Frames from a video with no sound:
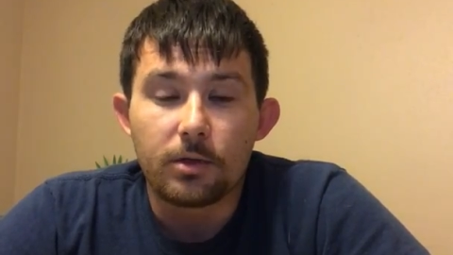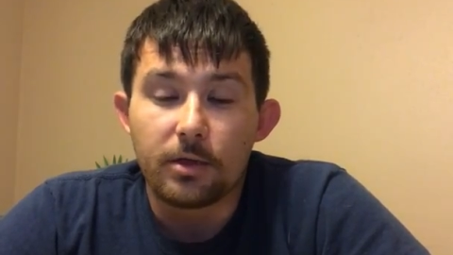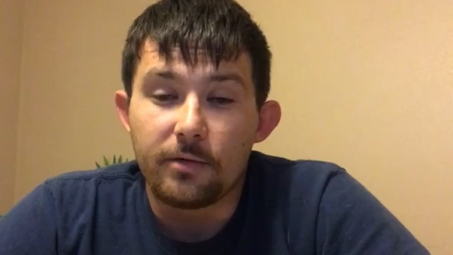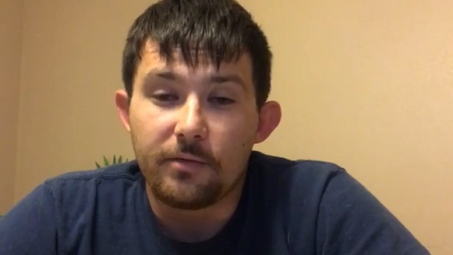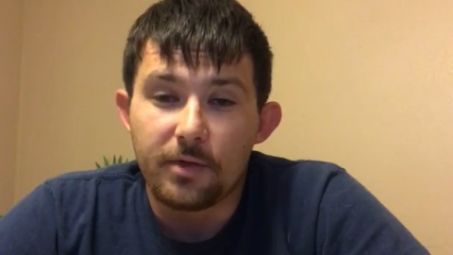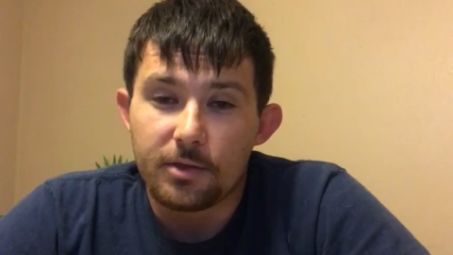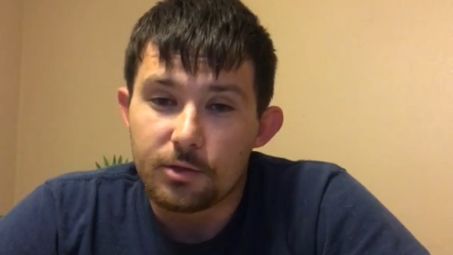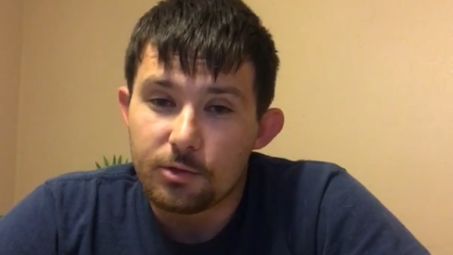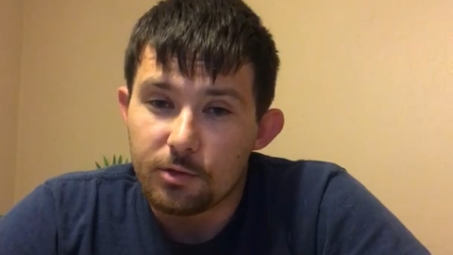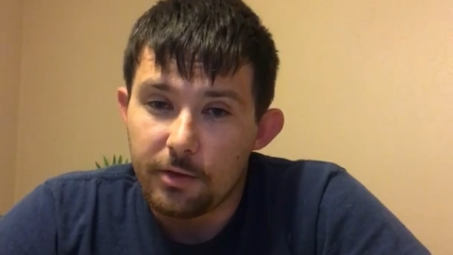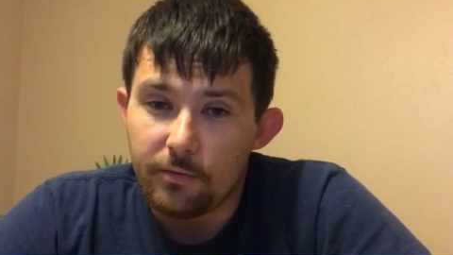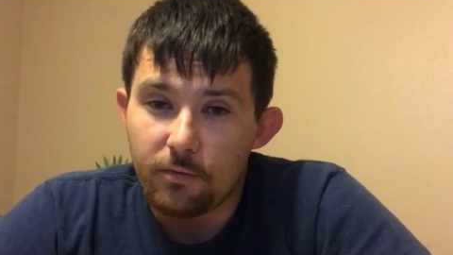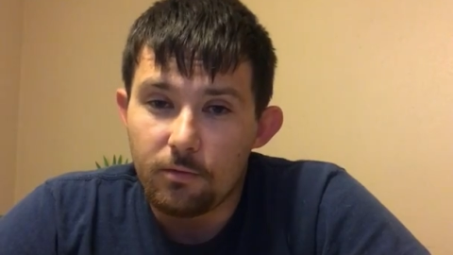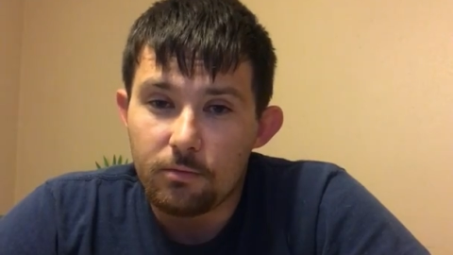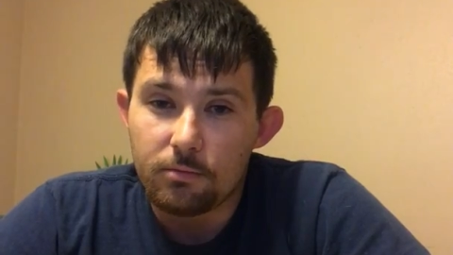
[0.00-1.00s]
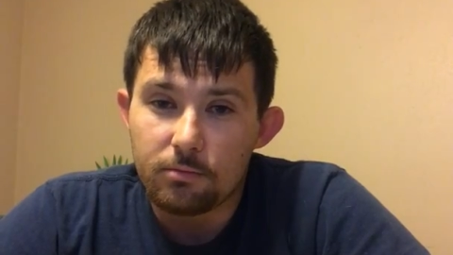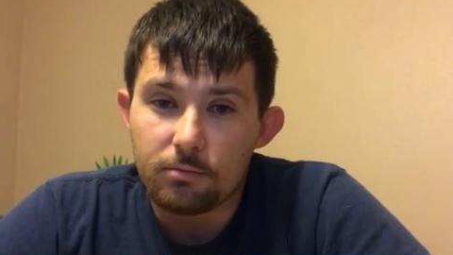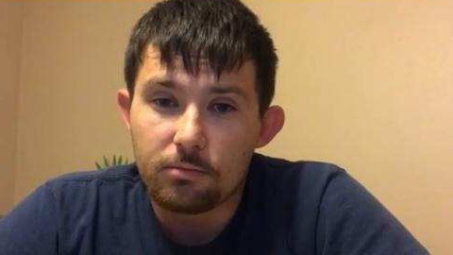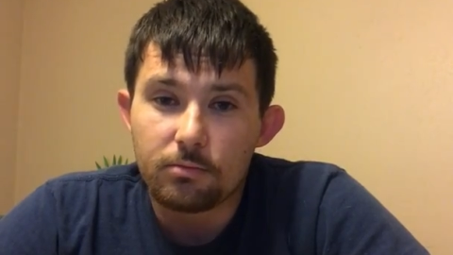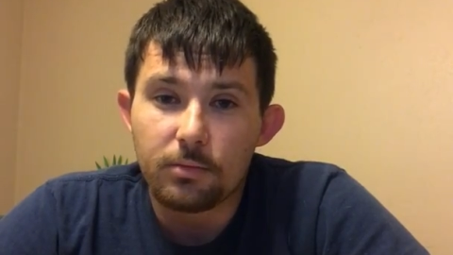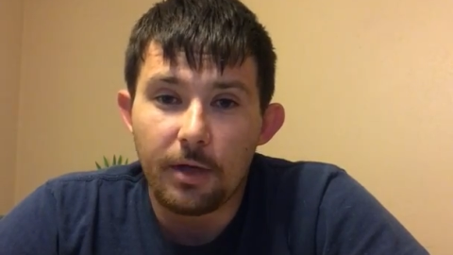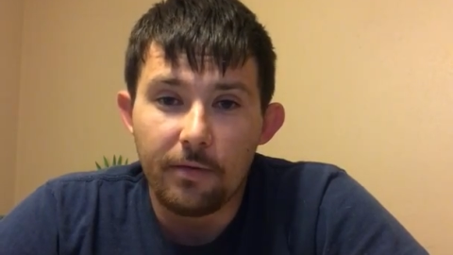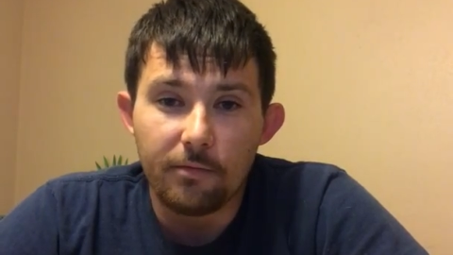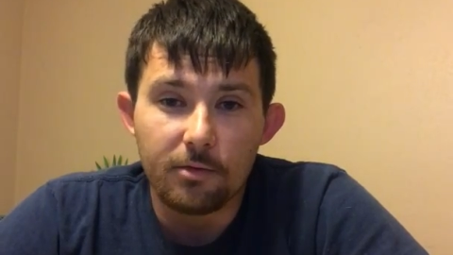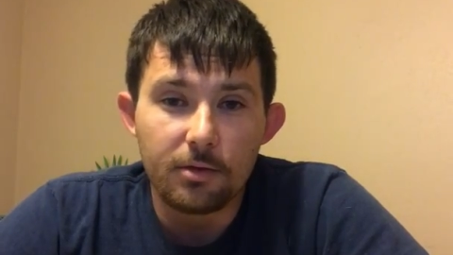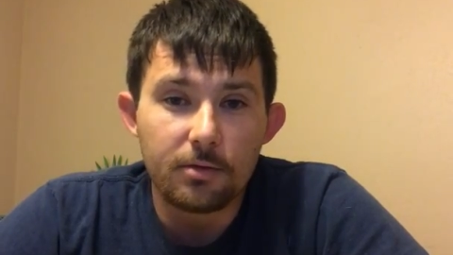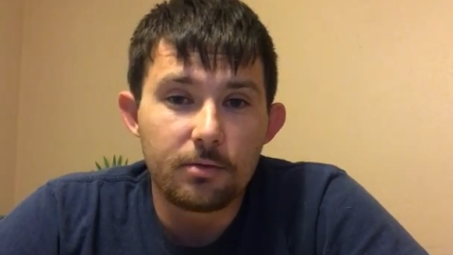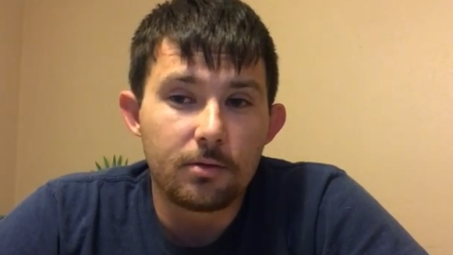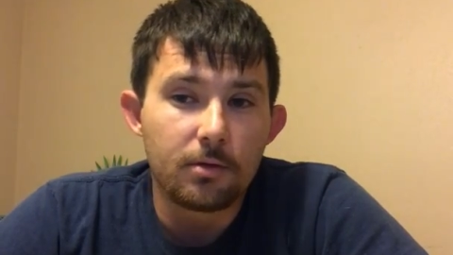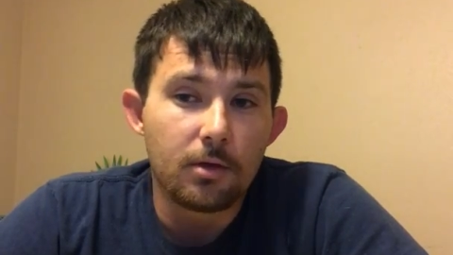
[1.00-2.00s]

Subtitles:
can affect your travel heavily.